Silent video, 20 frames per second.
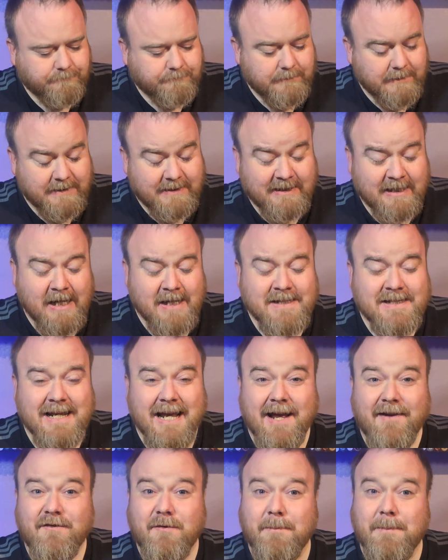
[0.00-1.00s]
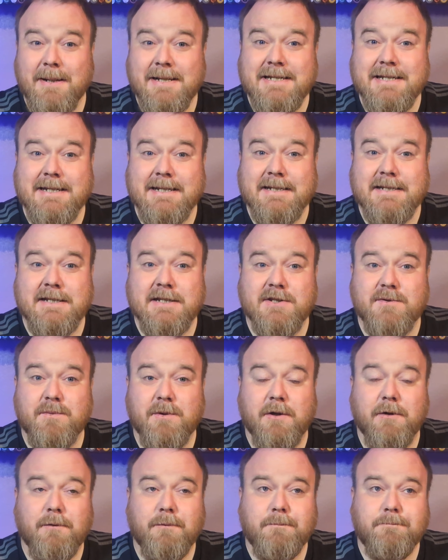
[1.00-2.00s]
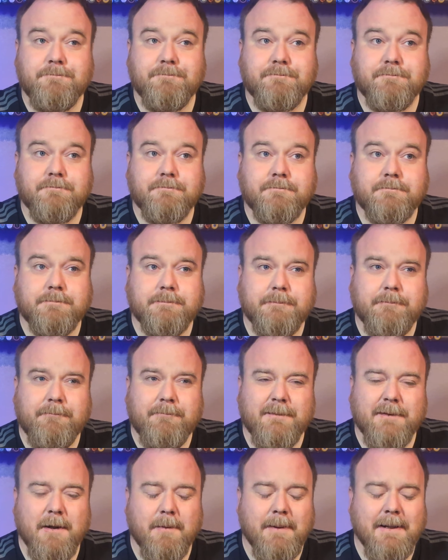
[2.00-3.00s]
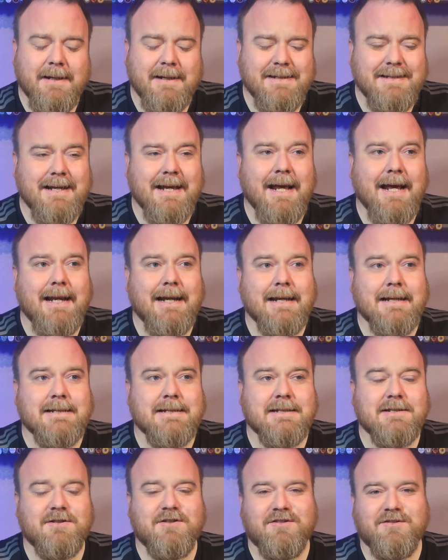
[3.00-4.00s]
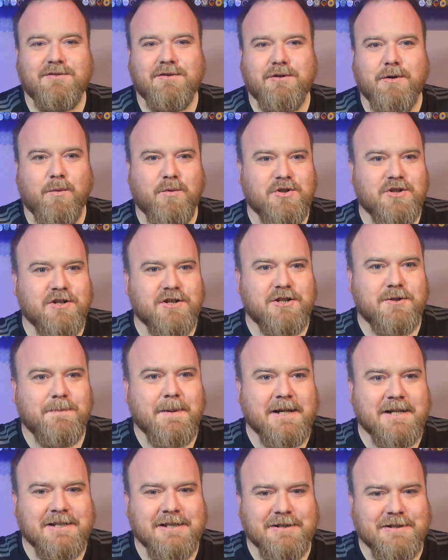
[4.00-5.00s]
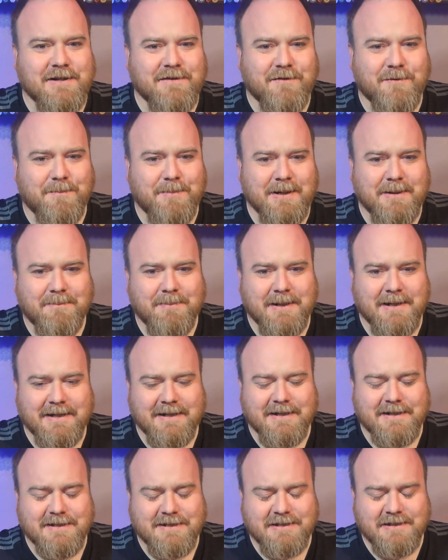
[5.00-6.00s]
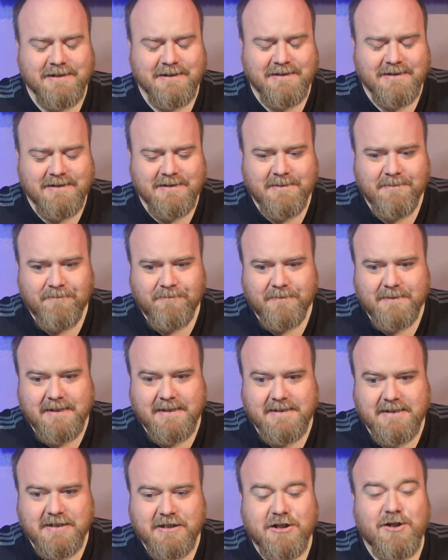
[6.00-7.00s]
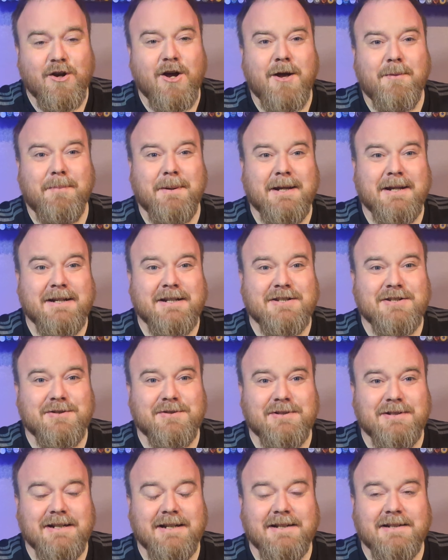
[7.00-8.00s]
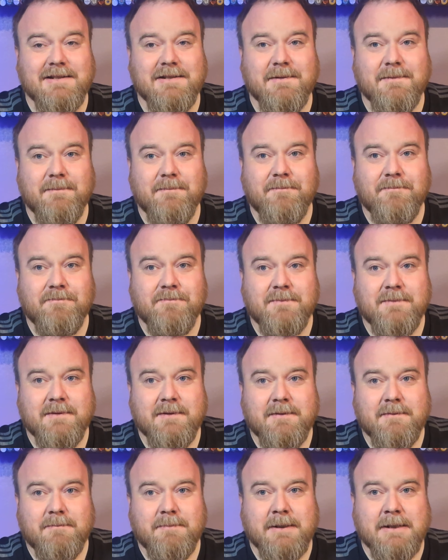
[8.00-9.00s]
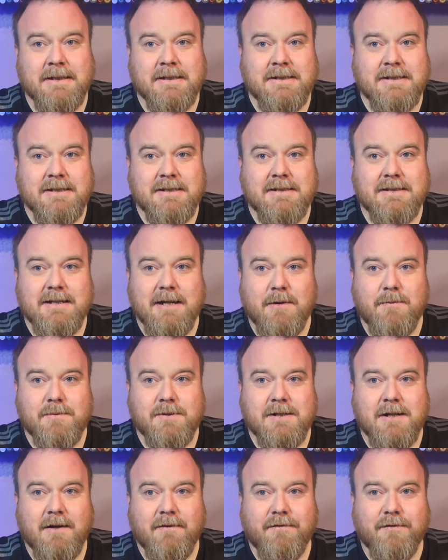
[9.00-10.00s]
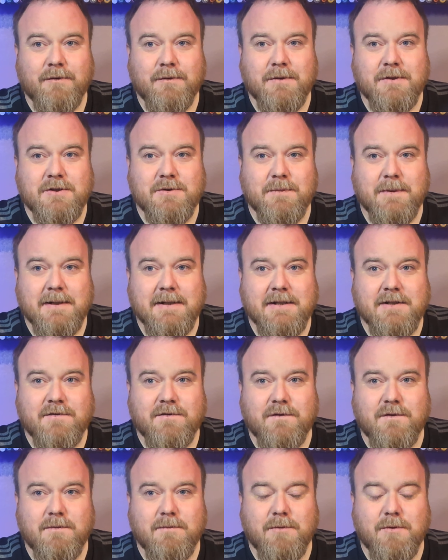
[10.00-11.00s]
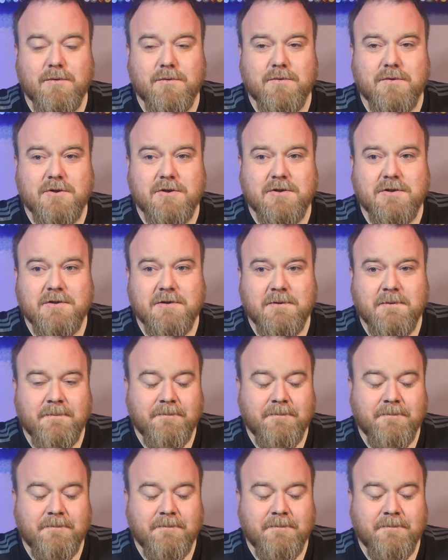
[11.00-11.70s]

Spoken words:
It does have a bitterness as well. I mean, it's a Helles. I wasn't expecting it to have a big bitterness. There's a slight bitterness on the end, but it just helps cut through the sweetness from the malts.